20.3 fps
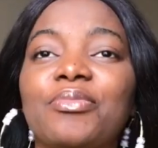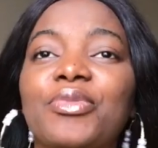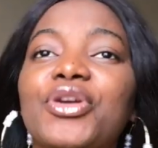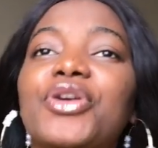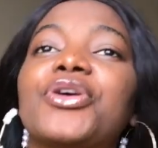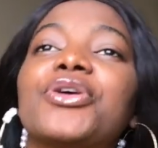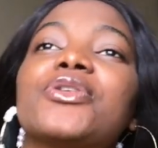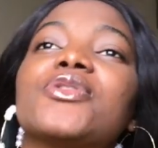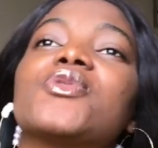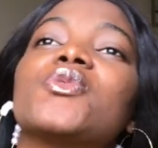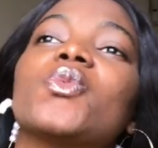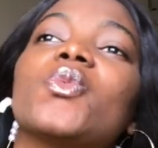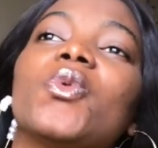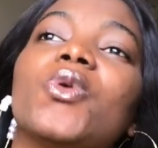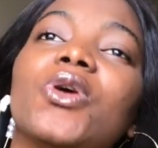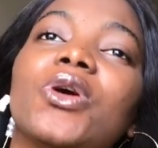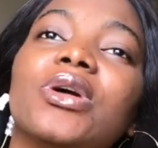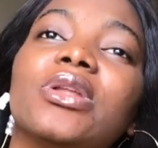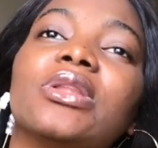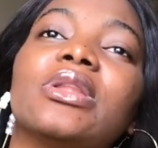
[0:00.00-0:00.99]
because
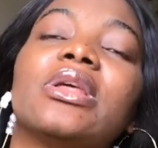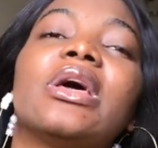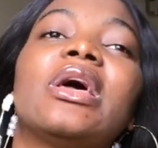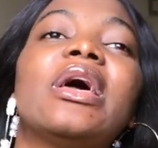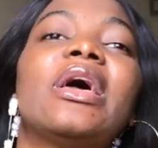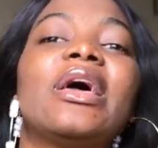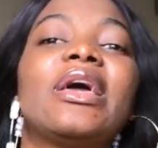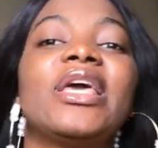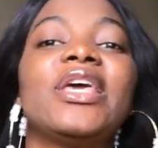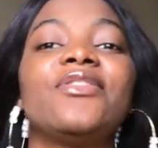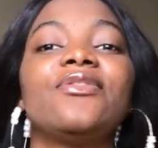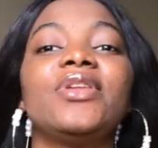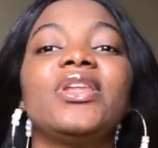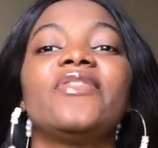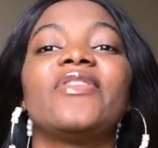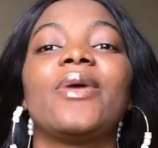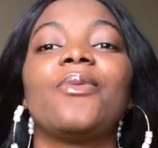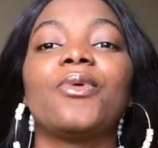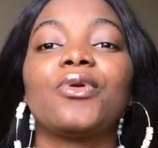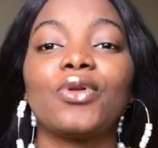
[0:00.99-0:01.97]
one, even
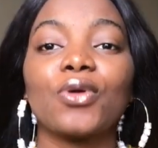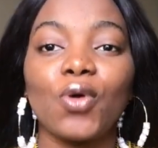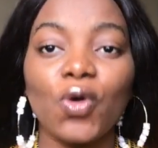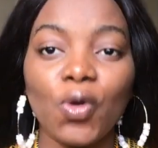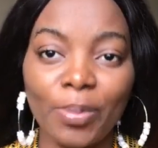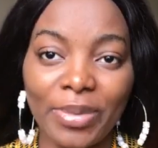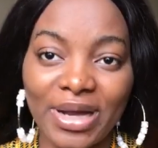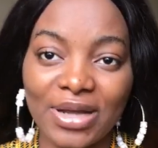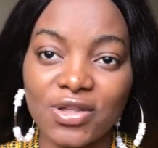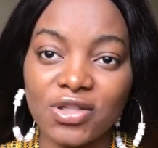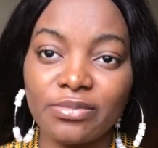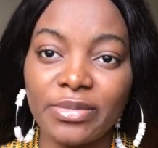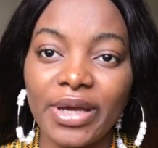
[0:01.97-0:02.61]
if I want to go back to